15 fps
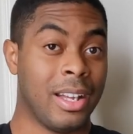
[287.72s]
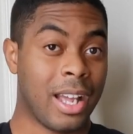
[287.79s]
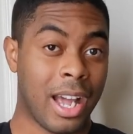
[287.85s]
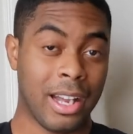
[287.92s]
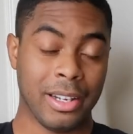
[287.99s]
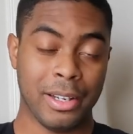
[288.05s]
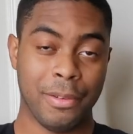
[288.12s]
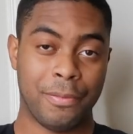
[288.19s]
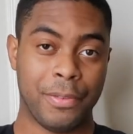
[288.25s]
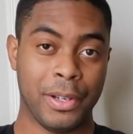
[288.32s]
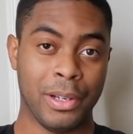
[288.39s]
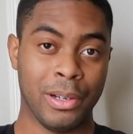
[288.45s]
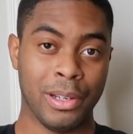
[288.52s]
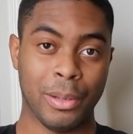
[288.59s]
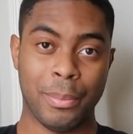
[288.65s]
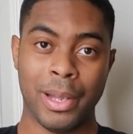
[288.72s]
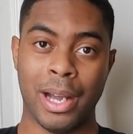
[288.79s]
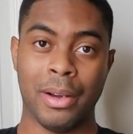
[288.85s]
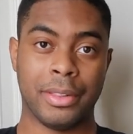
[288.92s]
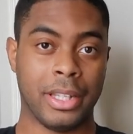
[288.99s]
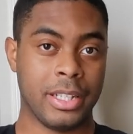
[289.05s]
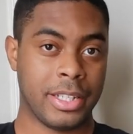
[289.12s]
how do you feel
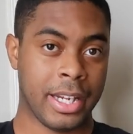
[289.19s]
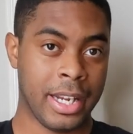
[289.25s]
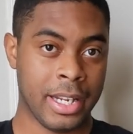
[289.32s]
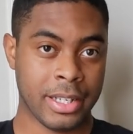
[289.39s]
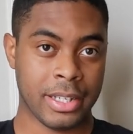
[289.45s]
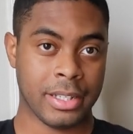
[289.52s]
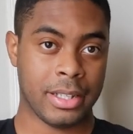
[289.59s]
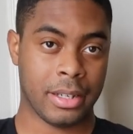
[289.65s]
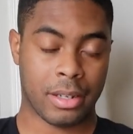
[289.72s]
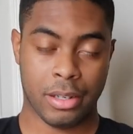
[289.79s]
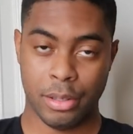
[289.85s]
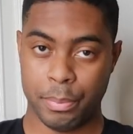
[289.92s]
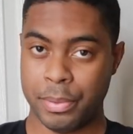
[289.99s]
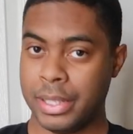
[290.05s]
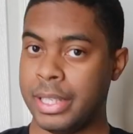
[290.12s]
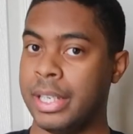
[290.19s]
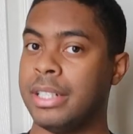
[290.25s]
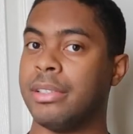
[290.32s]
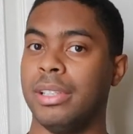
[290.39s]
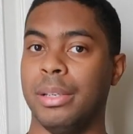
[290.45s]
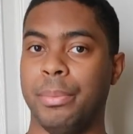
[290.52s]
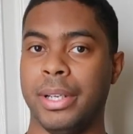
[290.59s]
about the changes that could
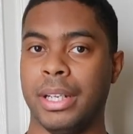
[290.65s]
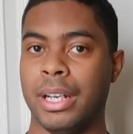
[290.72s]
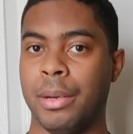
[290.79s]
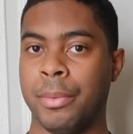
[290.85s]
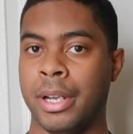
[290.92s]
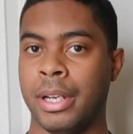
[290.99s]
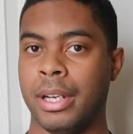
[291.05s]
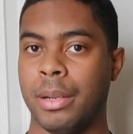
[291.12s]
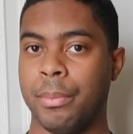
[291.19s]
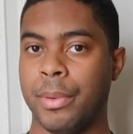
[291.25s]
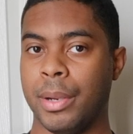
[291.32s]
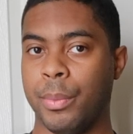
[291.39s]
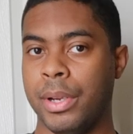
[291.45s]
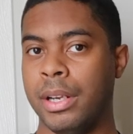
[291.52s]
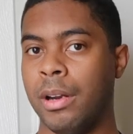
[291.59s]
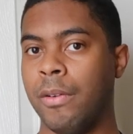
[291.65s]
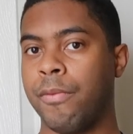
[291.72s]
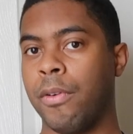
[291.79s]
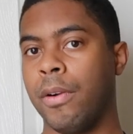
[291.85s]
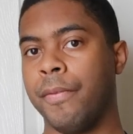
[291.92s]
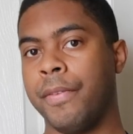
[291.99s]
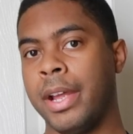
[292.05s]
potentially be coming? I mean, we know
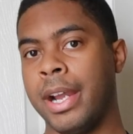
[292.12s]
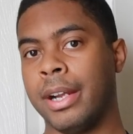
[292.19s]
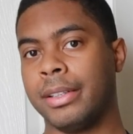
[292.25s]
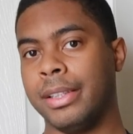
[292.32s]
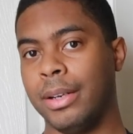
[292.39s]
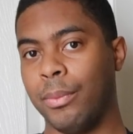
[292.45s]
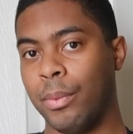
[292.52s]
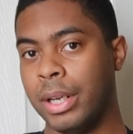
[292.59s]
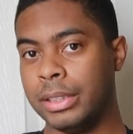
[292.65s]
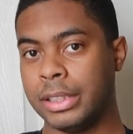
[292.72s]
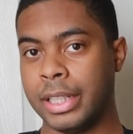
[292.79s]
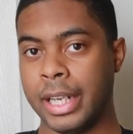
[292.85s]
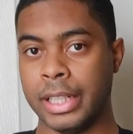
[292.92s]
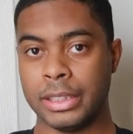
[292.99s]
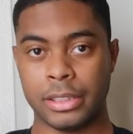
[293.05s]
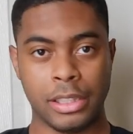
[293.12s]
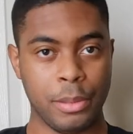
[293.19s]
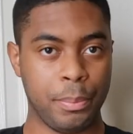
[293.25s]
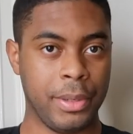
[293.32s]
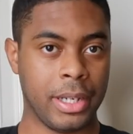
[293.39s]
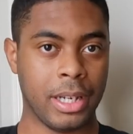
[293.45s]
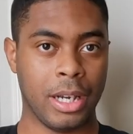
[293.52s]
for a fact that one change
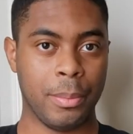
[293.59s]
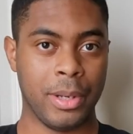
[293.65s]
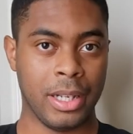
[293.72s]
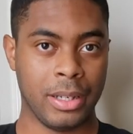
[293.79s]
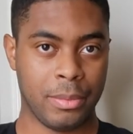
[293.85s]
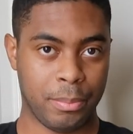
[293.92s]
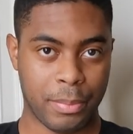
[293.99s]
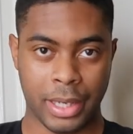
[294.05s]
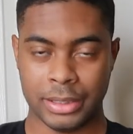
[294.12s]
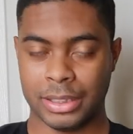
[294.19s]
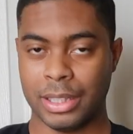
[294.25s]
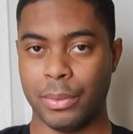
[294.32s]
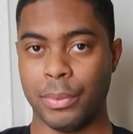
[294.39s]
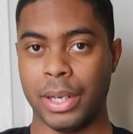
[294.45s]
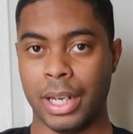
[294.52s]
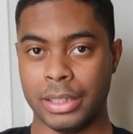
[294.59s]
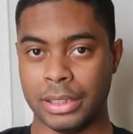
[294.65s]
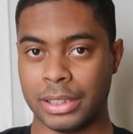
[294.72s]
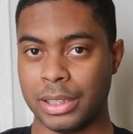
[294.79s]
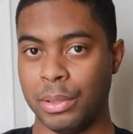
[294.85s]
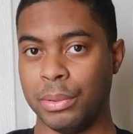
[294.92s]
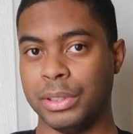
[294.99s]
could be coming based on what I
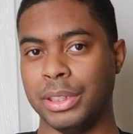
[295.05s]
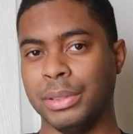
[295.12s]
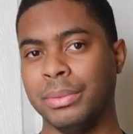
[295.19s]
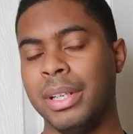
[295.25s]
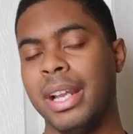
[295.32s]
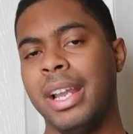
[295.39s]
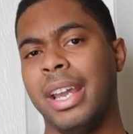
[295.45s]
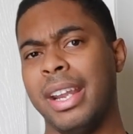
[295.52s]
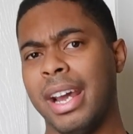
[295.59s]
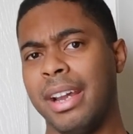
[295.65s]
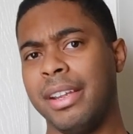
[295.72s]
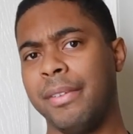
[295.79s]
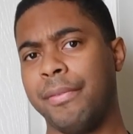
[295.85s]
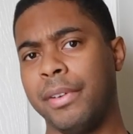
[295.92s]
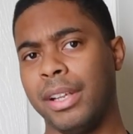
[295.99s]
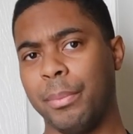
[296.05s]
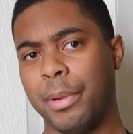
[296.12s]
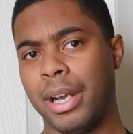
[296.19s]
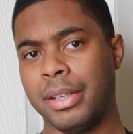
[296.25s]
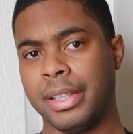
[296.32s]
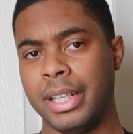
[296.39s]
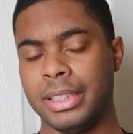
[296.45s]
just told you. And how do you feel
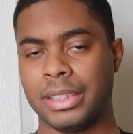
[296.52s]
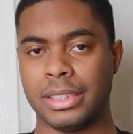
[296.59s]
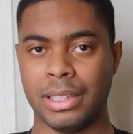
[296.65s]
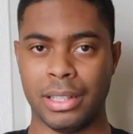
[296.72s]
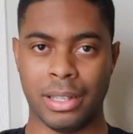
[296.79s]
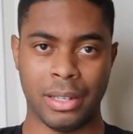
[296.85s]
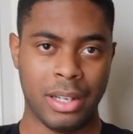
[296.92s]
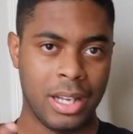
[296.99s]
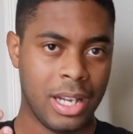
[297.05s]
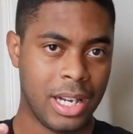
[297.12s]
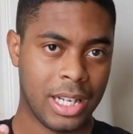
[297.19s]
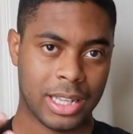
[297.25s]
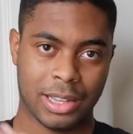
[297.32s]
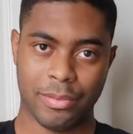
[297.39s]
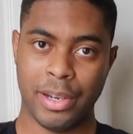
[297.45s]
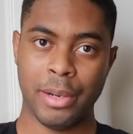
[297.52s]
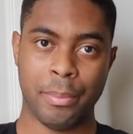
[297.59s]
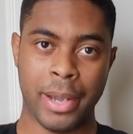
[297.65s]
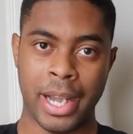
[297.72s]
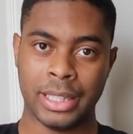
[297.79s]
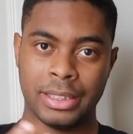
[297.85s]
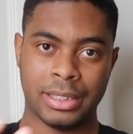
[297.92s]
about this three
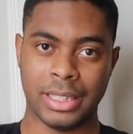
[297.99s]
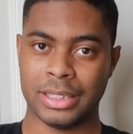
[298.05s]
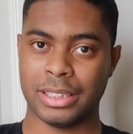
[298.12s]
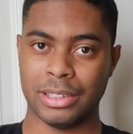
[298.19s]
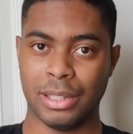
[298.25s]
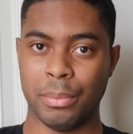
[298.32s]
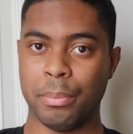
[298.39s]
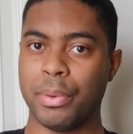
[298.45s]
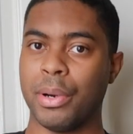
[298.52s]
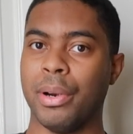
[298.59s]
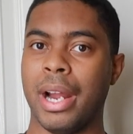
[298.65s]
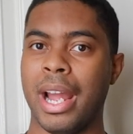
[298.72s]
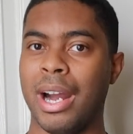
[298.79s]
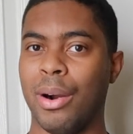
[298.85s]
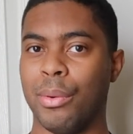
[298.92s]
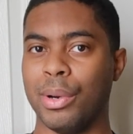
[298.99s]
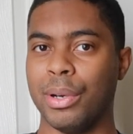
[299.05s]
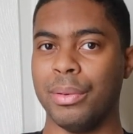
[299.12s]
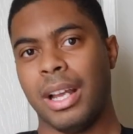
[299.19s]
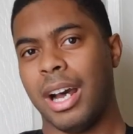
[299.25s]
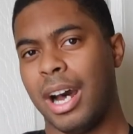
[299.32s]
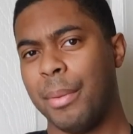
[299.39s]
batch system per
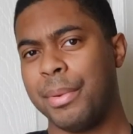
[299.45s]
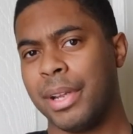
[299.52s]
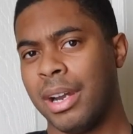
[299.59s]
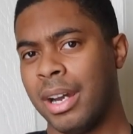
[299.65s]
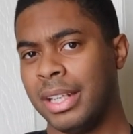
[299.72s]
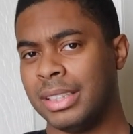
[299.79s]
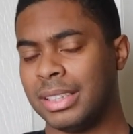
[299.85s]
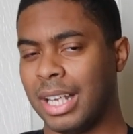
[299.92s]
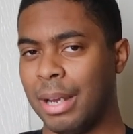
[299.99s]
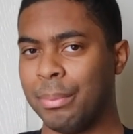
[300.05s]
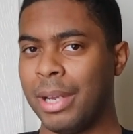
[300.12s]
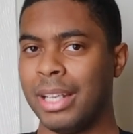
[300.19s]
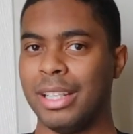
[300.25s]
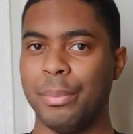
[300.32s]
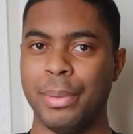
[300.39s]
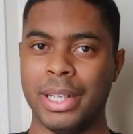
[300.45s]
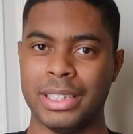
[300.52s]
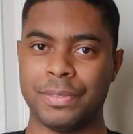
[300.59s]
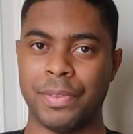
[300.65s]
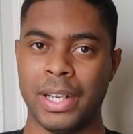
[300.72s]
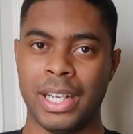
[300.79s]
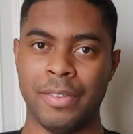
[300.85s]
hour. I'll be honest, I'm not the
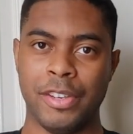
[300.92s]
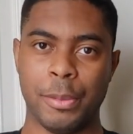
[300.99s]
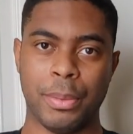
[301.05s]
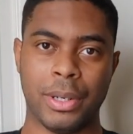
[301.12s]
biggest fan of it